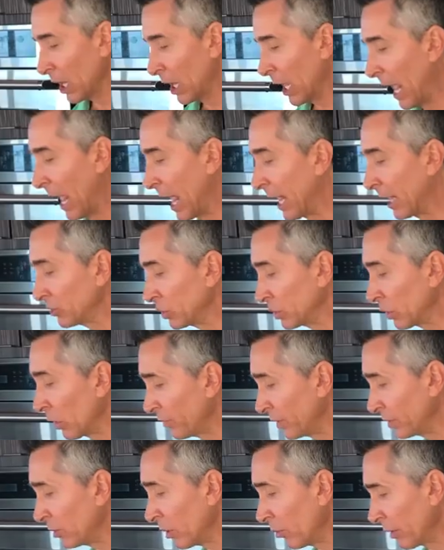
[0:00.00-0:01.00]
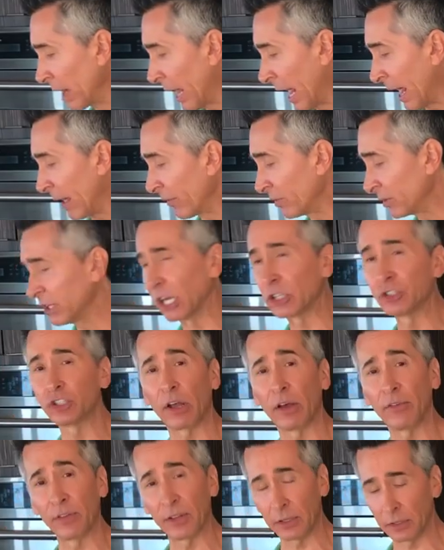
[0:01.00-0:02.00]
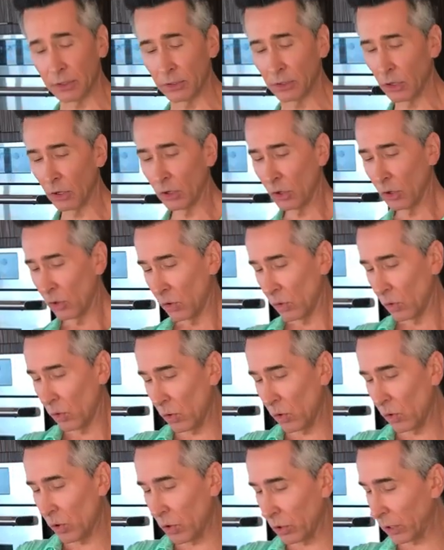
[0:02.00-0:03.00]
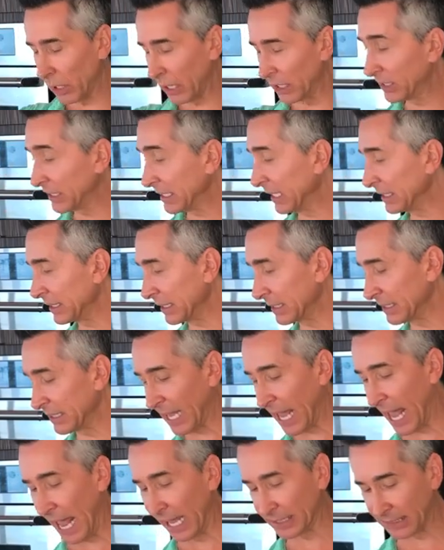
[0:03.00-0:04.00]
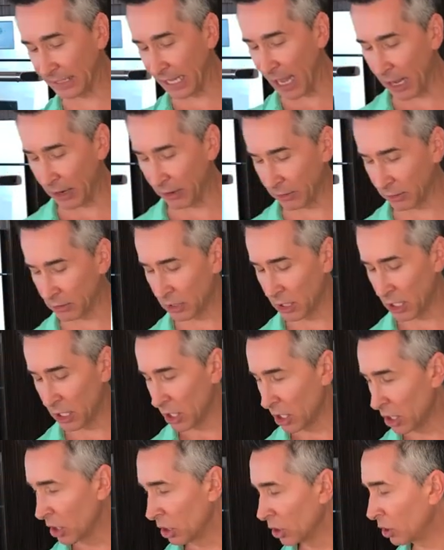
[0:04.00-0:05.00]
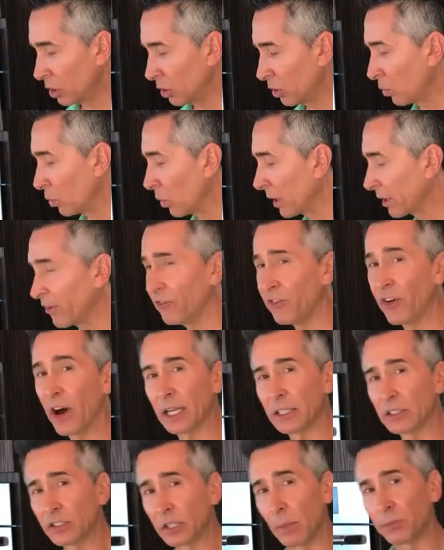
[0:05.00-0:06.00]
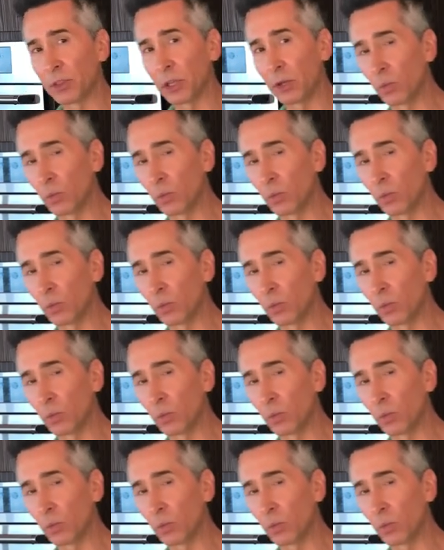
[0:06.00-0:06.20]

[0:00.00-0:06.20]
And so if you don't have a Dutch oven or a seasoned cast iron, you want to find something